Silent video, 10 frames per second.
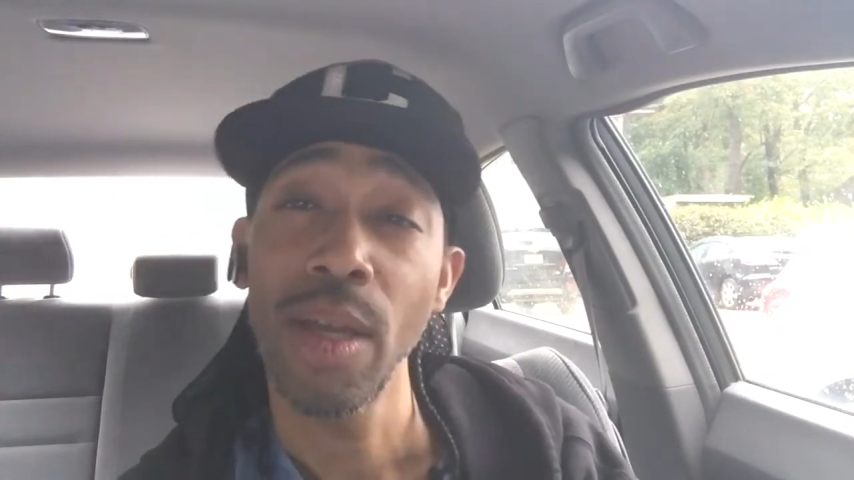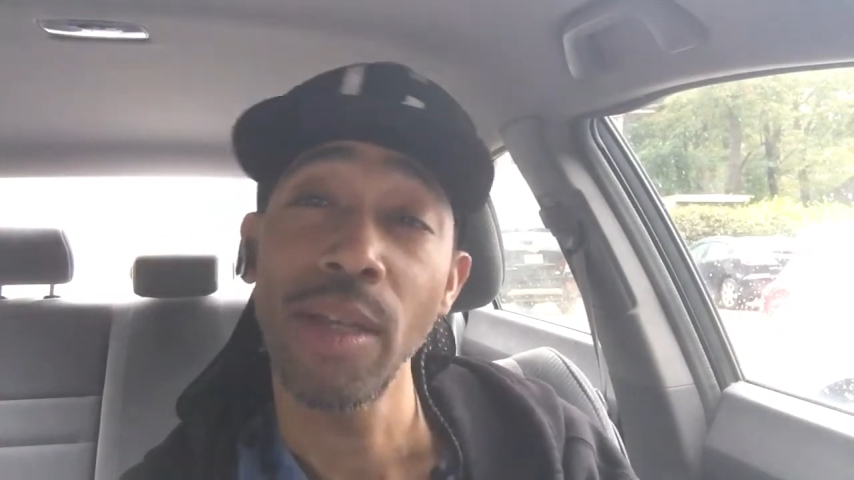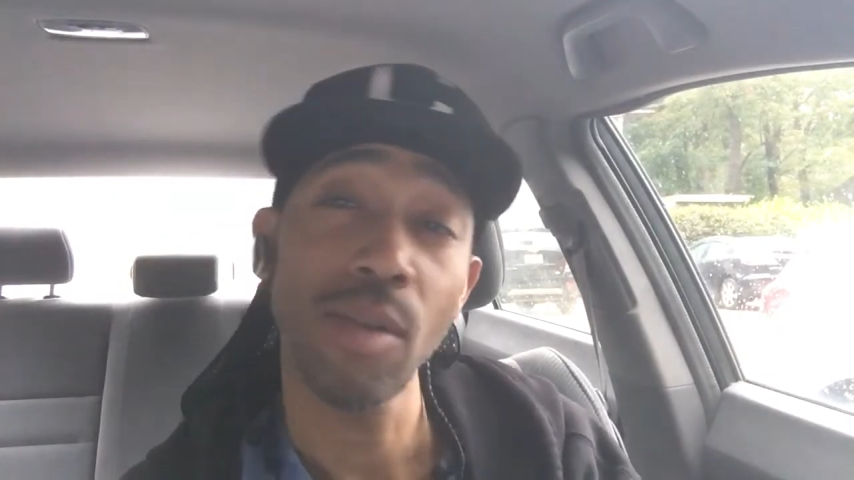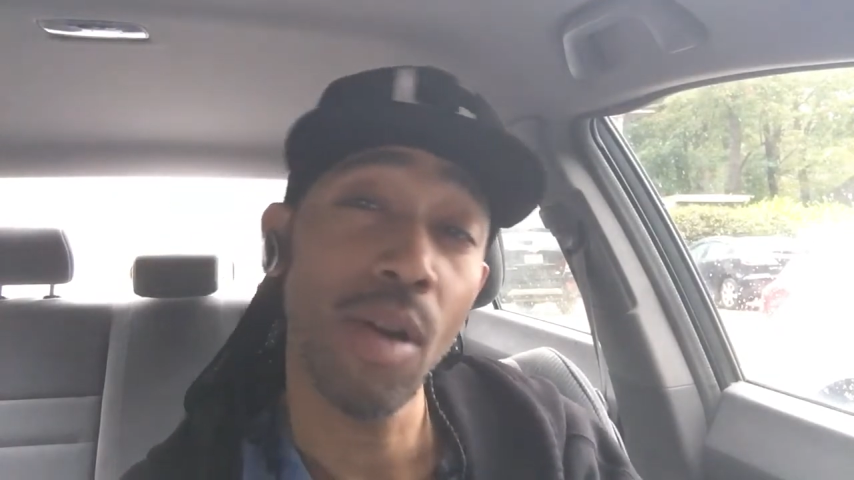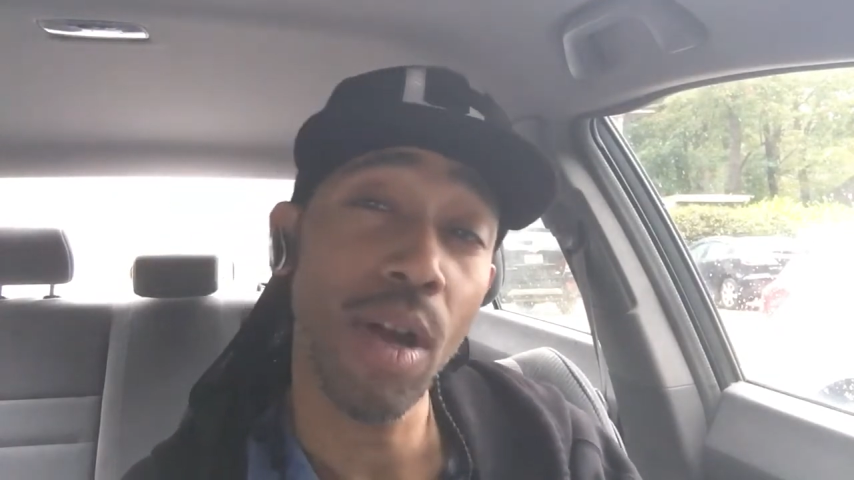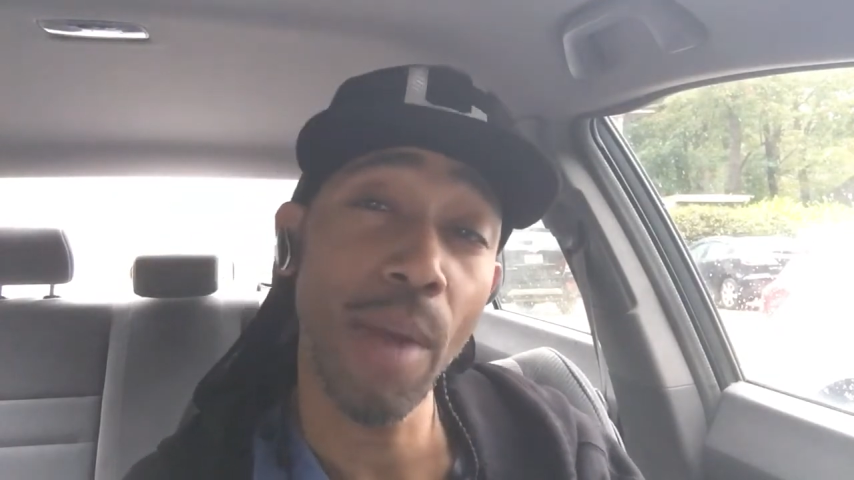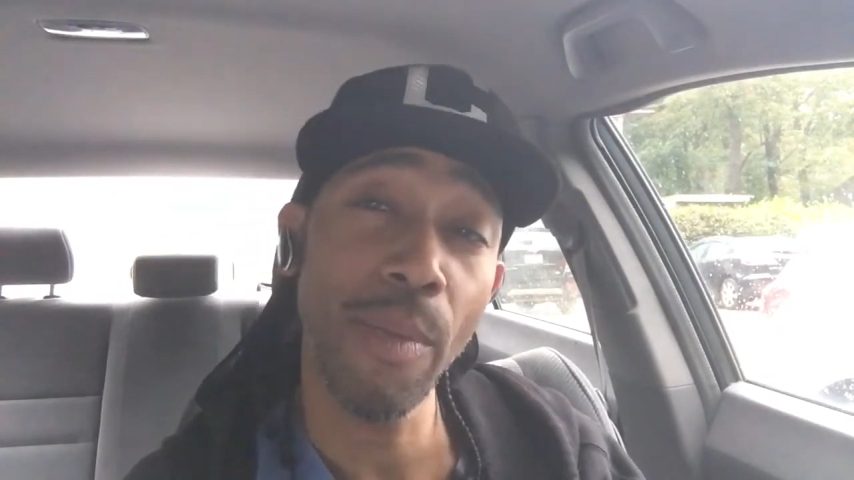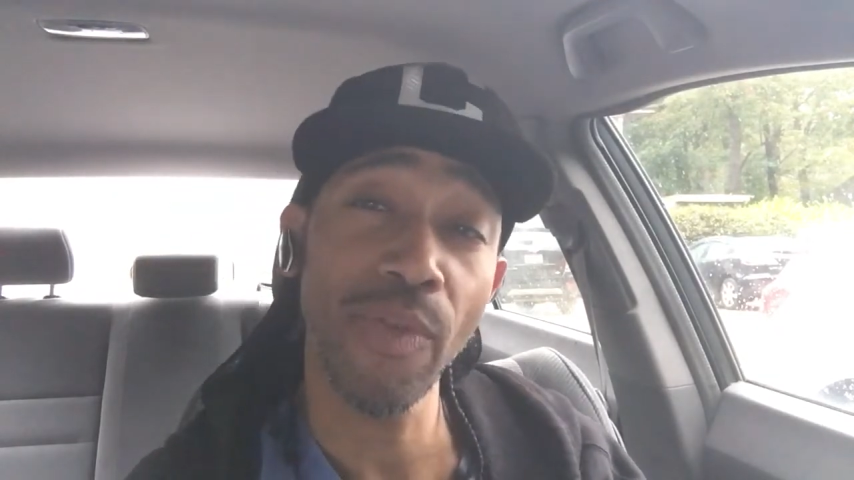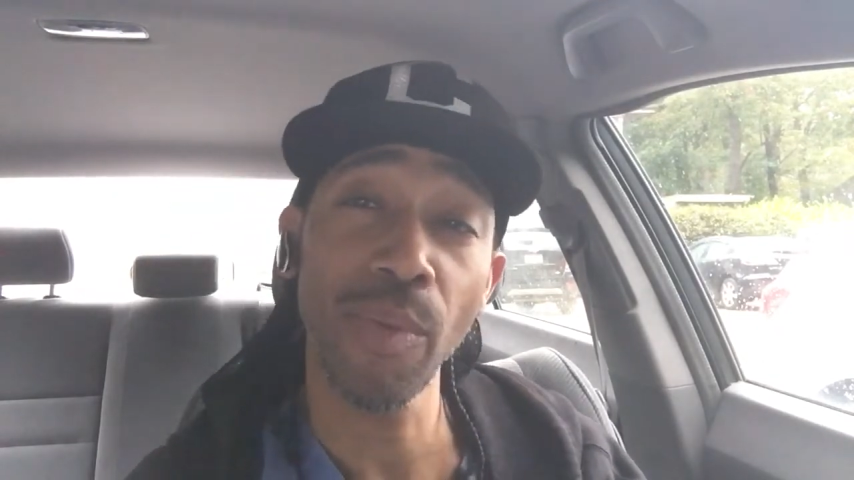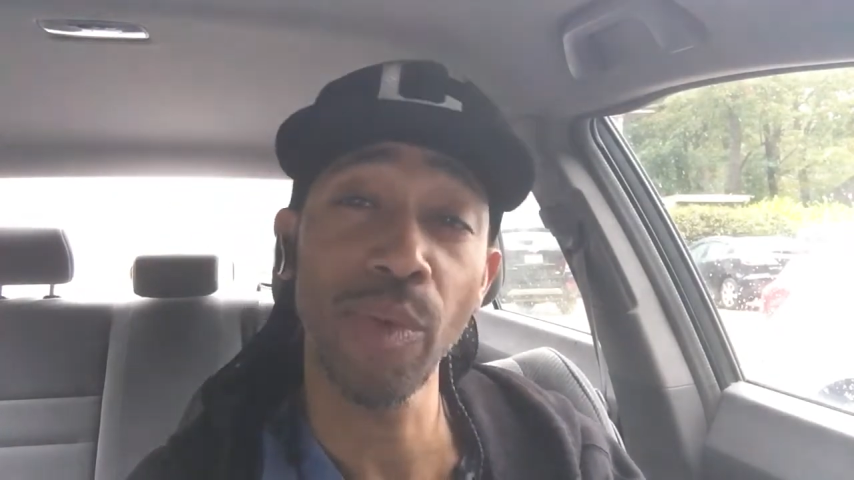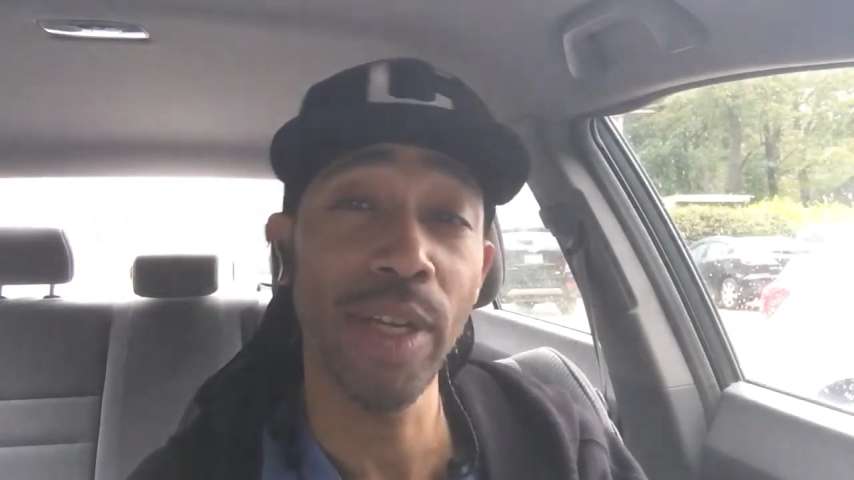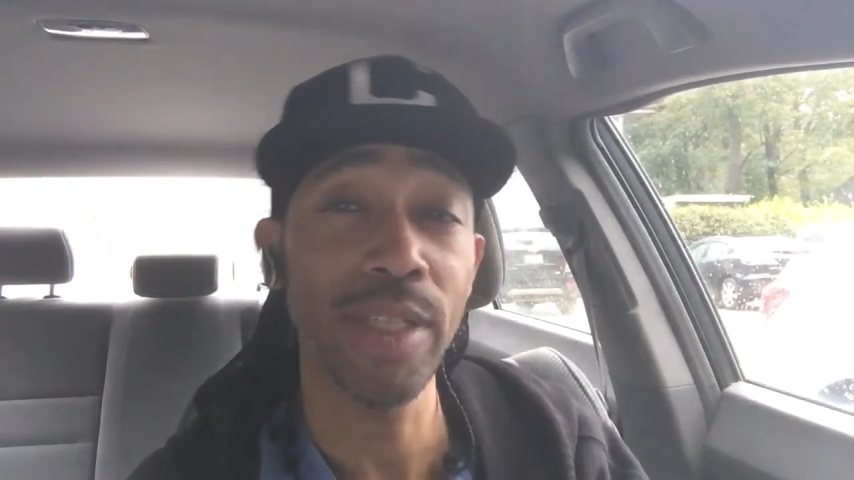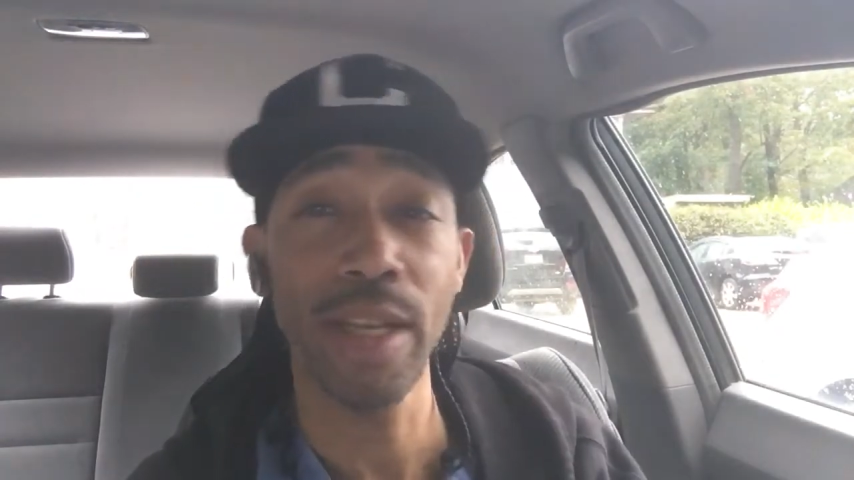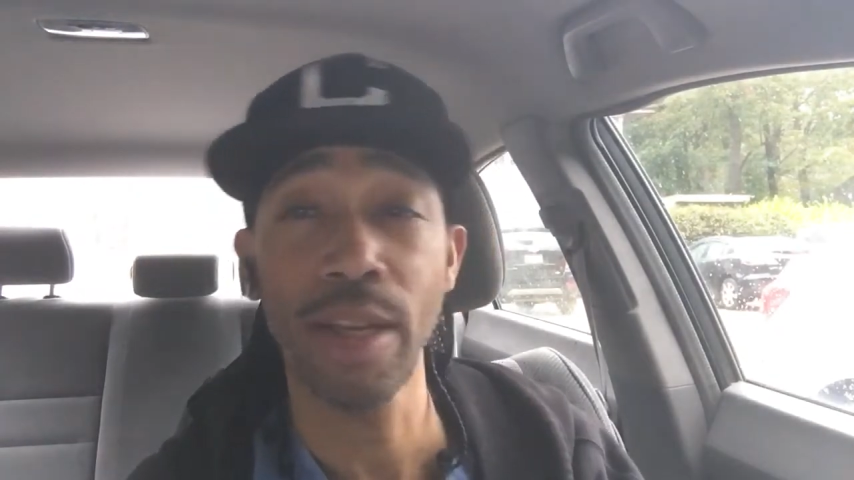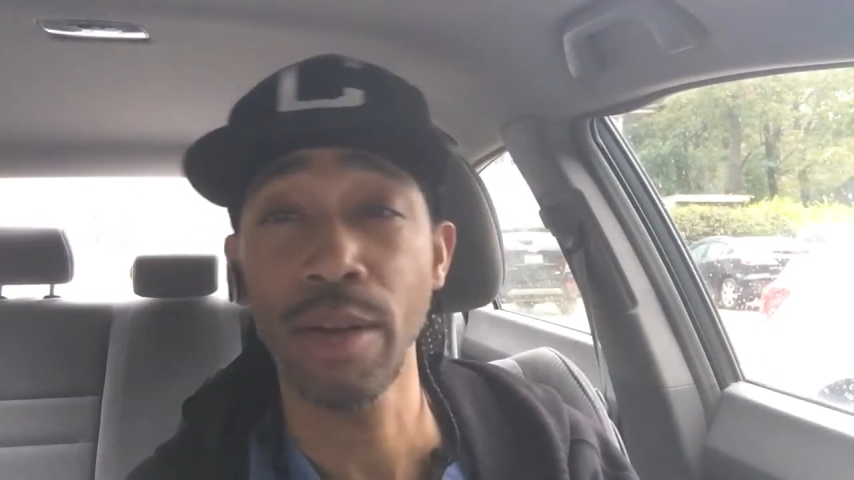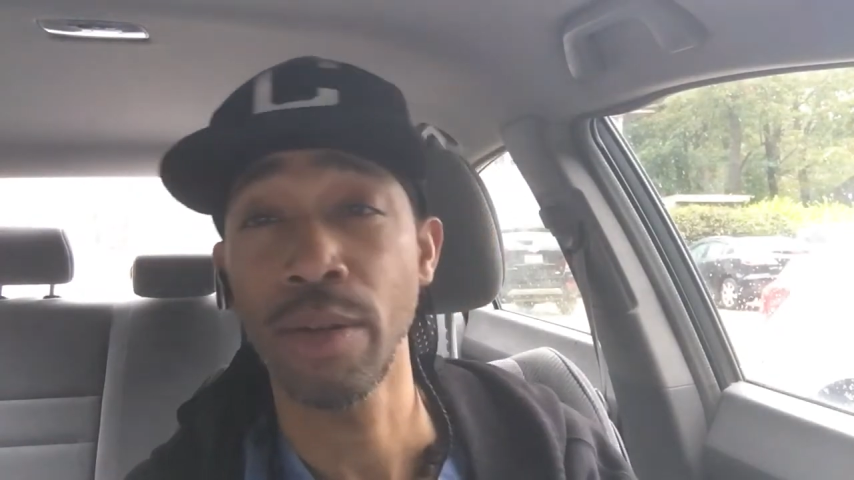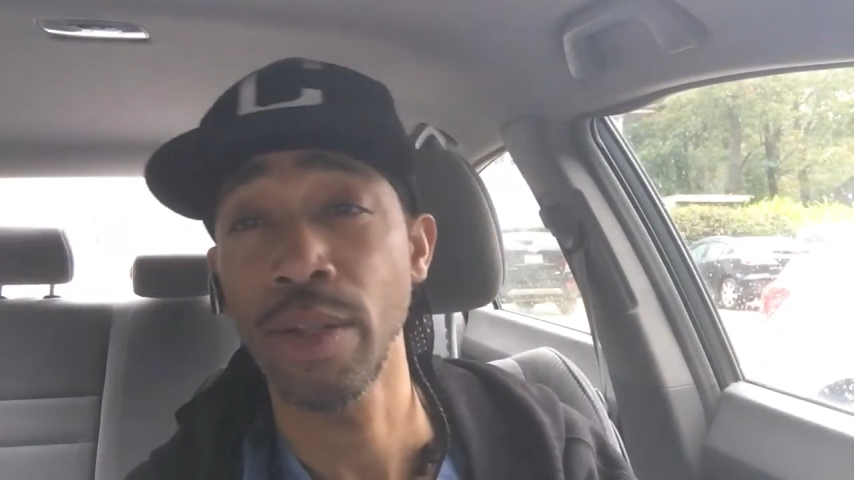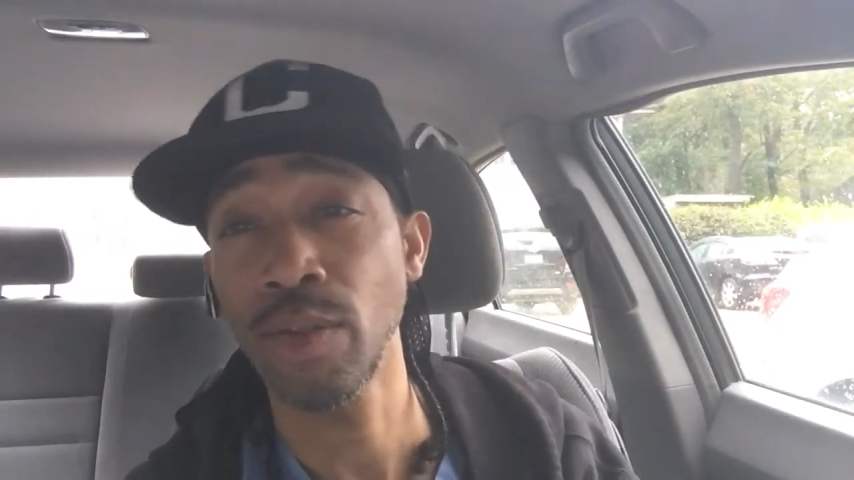It's all coming from retail.